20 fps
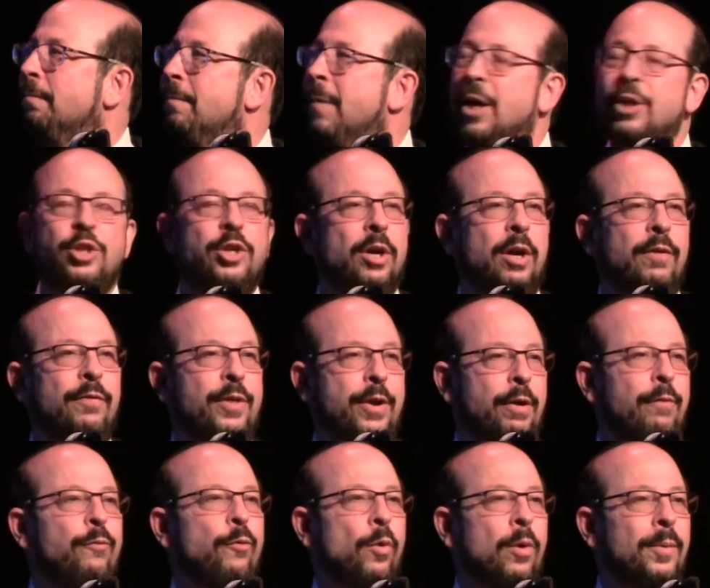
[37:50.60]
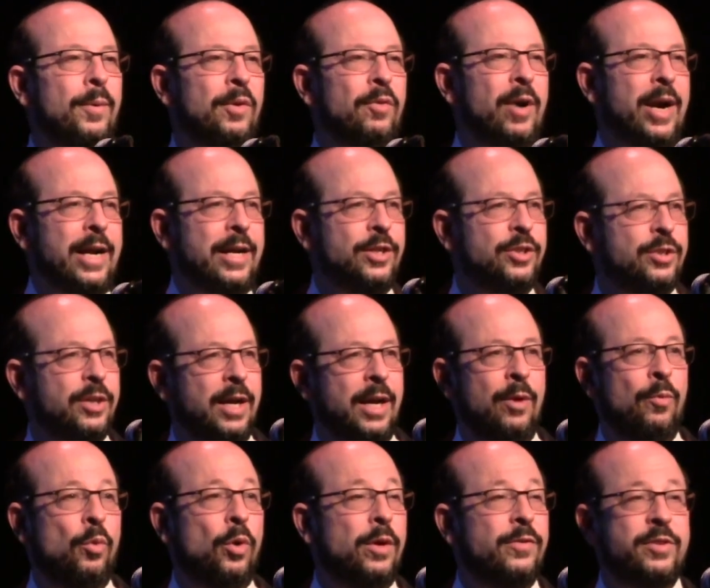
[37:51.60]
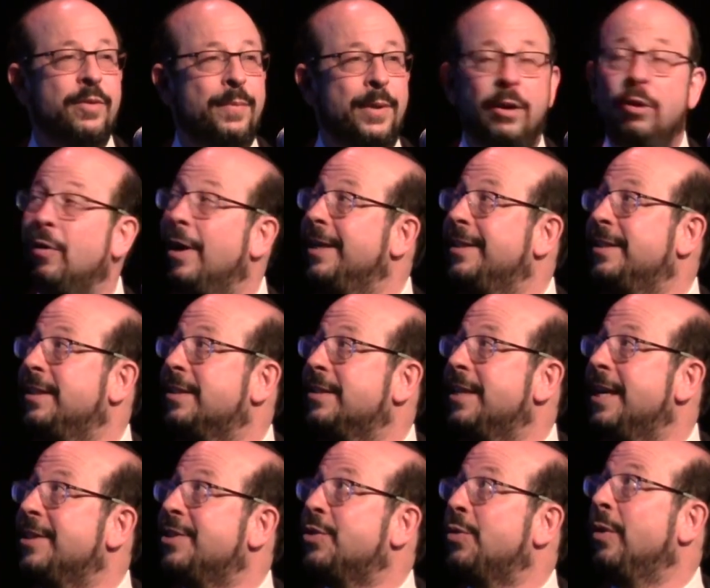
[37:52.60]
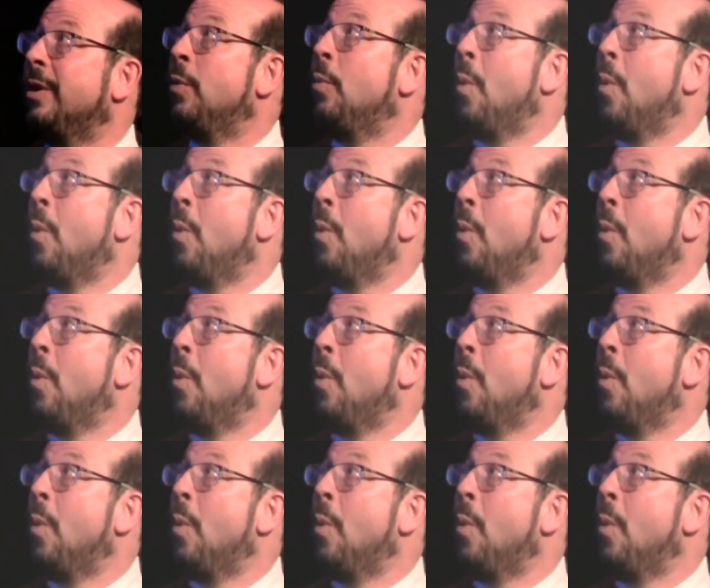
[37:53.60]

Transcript: much of their former range. And wolves have been a great success story.